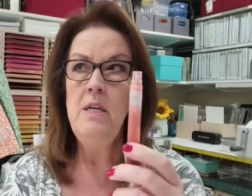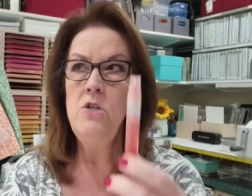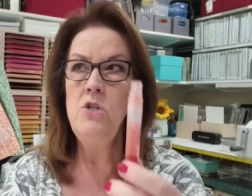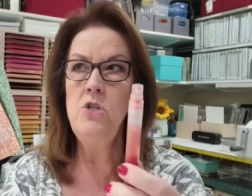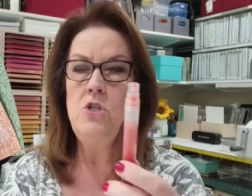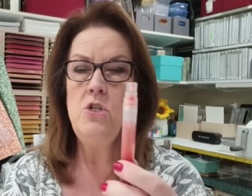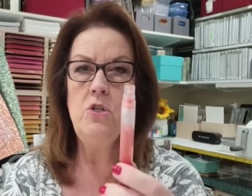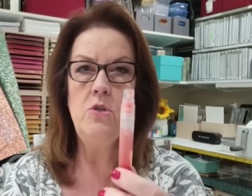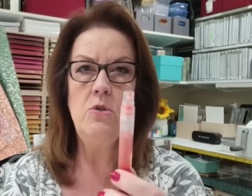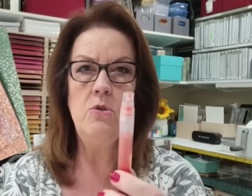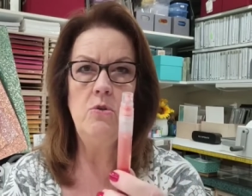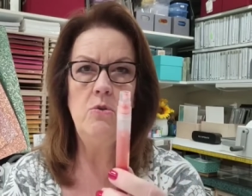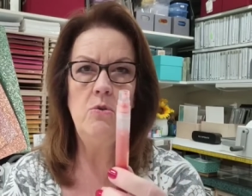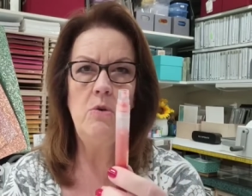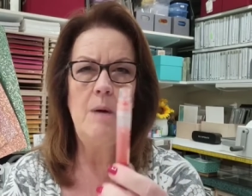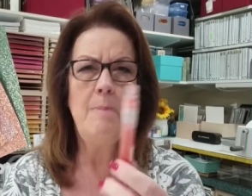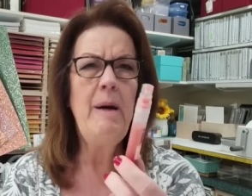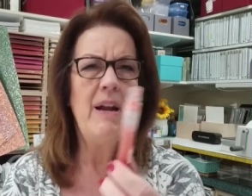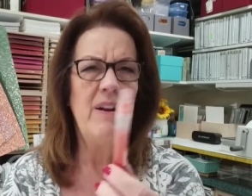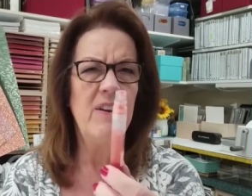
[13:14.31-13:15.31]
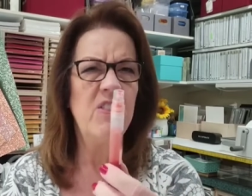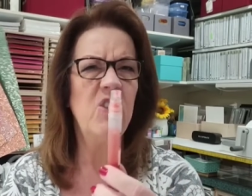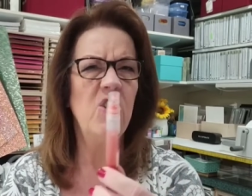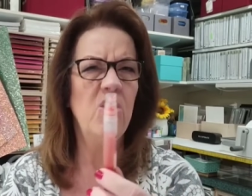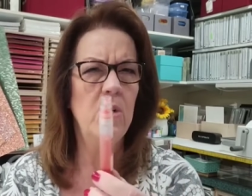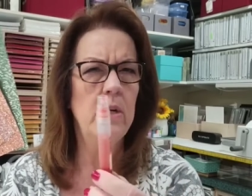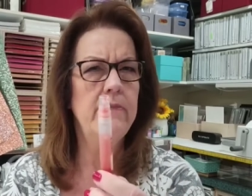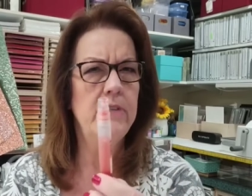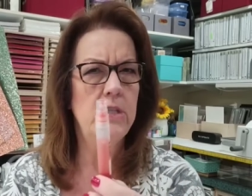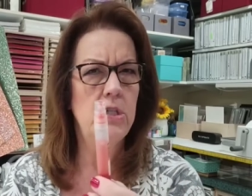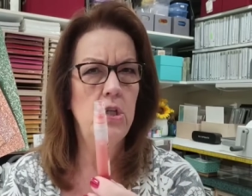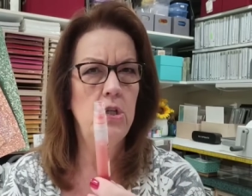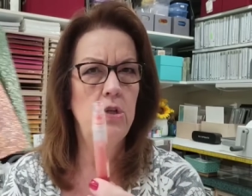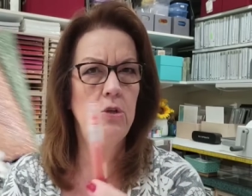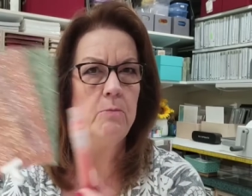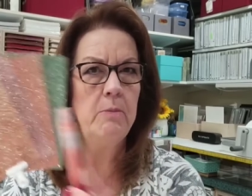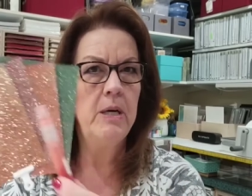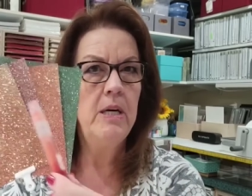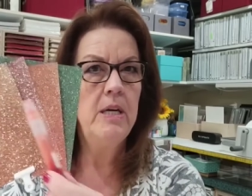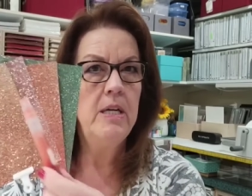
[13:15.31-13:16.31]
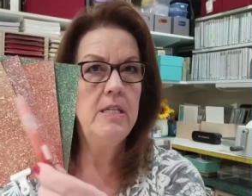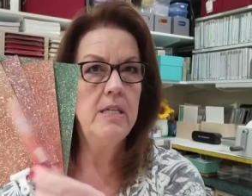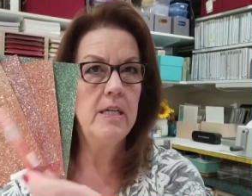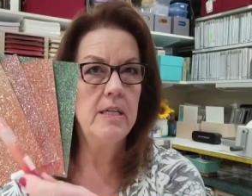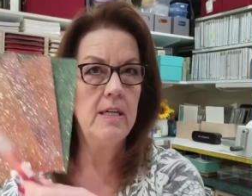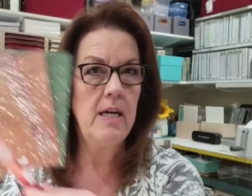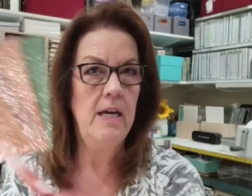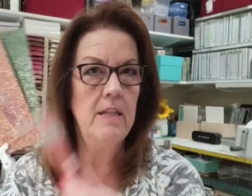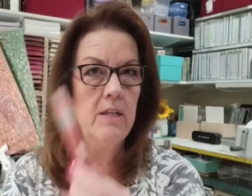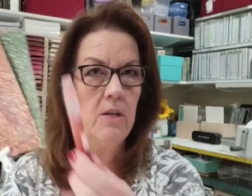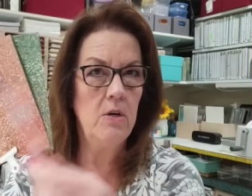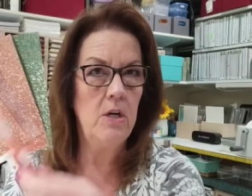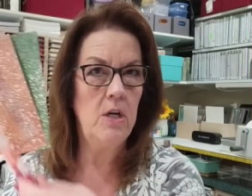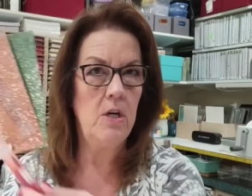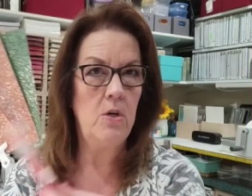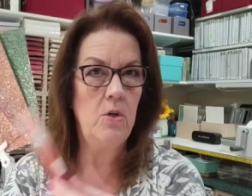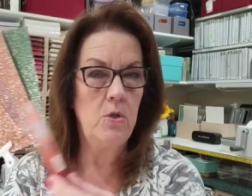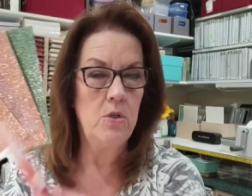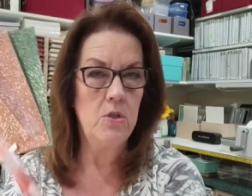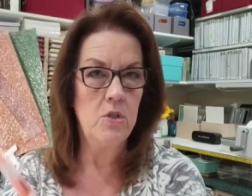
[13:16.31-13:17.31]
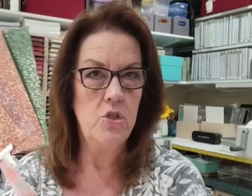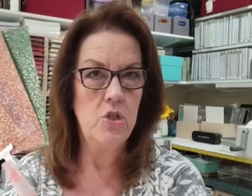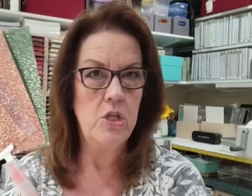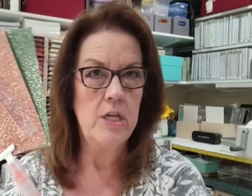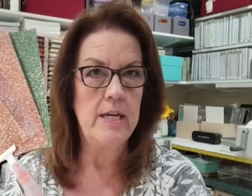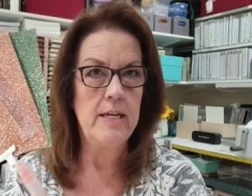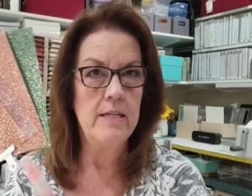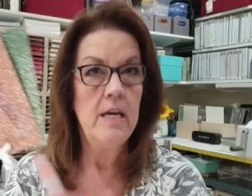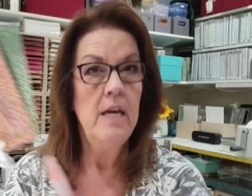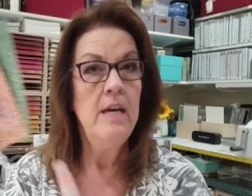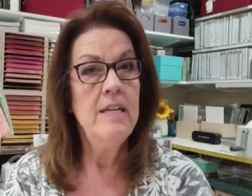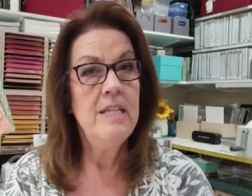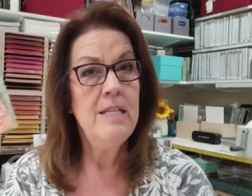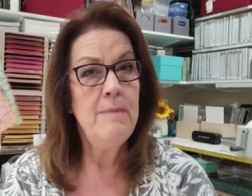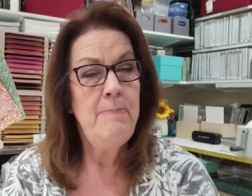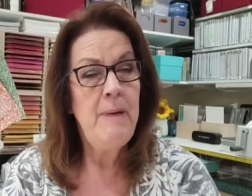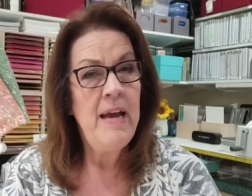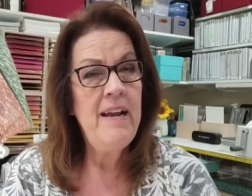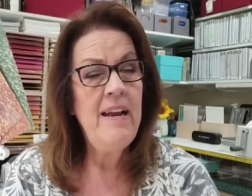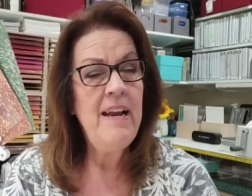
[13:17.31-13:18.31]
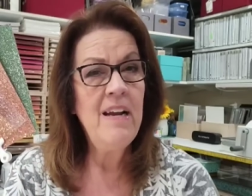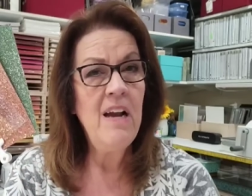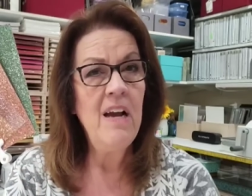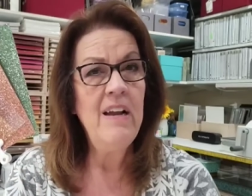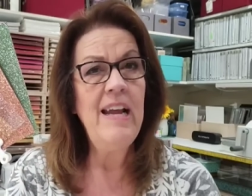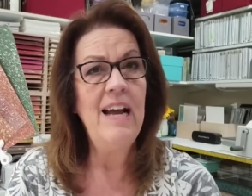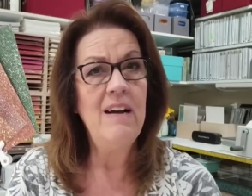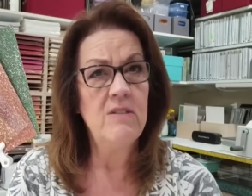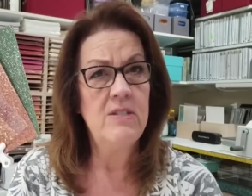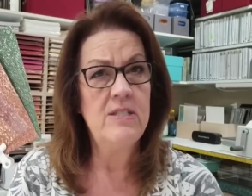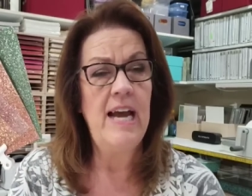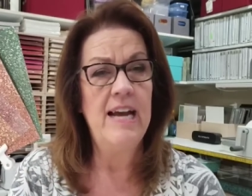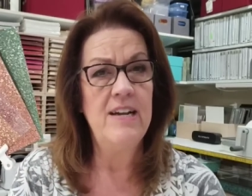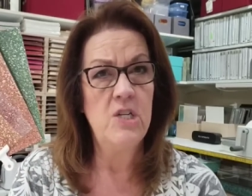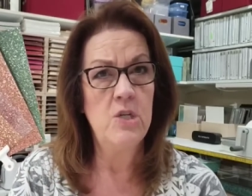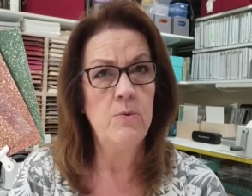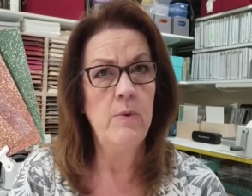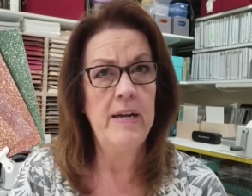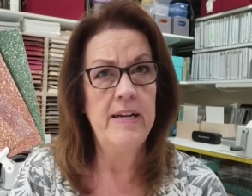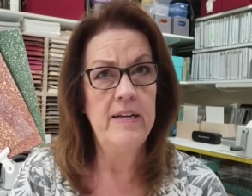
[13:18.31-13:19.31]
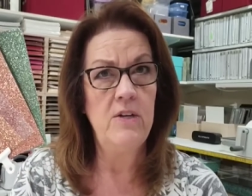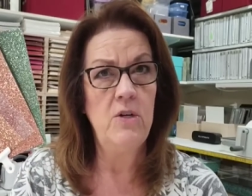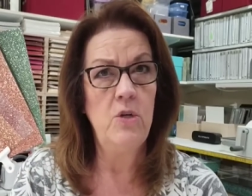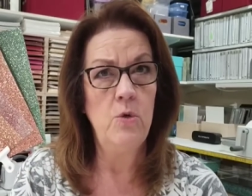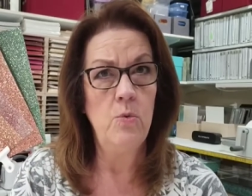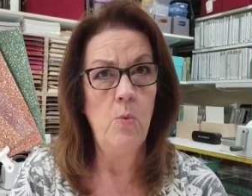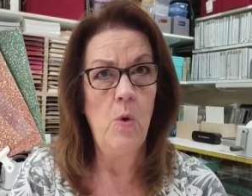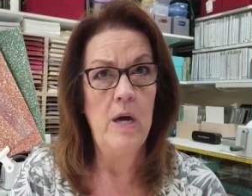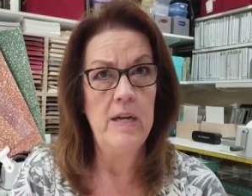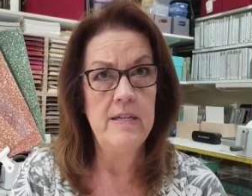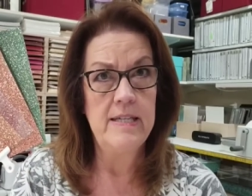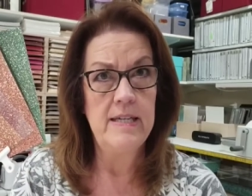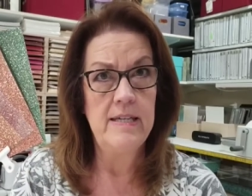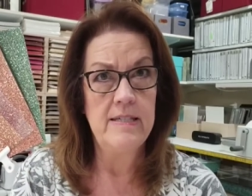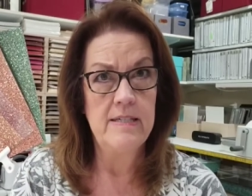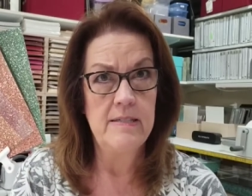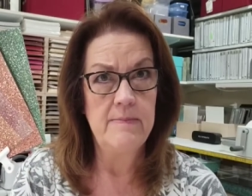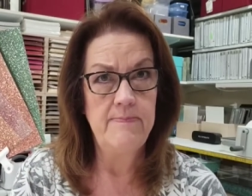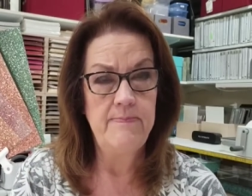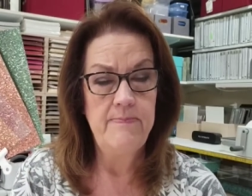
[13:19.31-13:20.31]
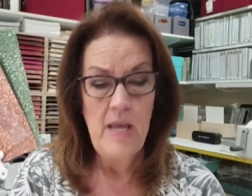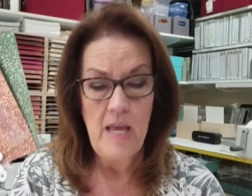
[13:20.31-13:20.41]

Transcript: to about a third of a tube to color a whole sheet, depending on how saturated you want it.